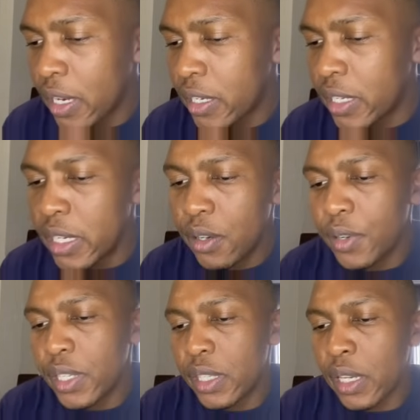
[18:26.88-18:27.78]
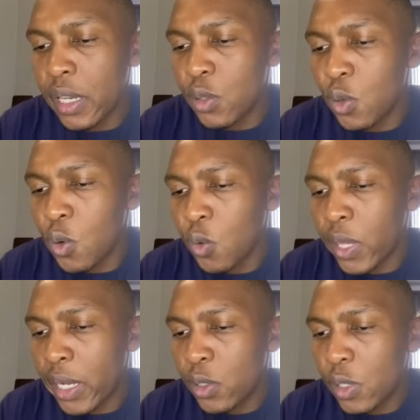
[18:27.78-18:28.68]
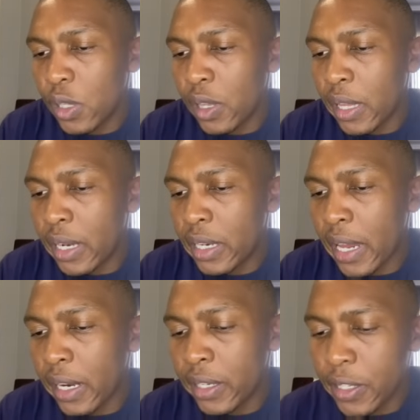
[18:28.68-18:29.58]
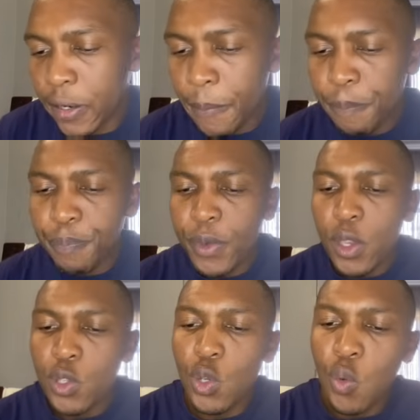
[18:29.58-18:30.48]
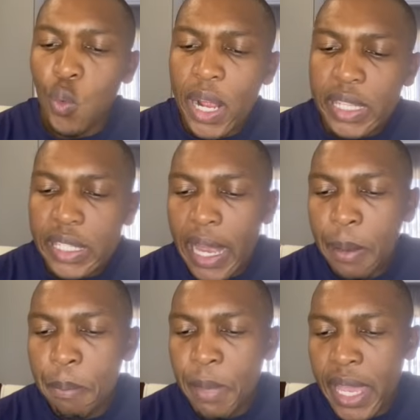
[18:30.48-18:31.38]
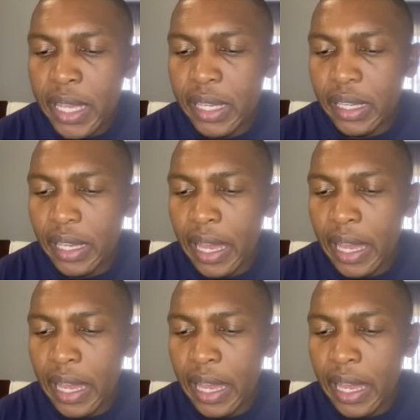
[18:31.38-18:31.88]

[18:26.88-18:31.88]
decreasing as you go that direction. So once I make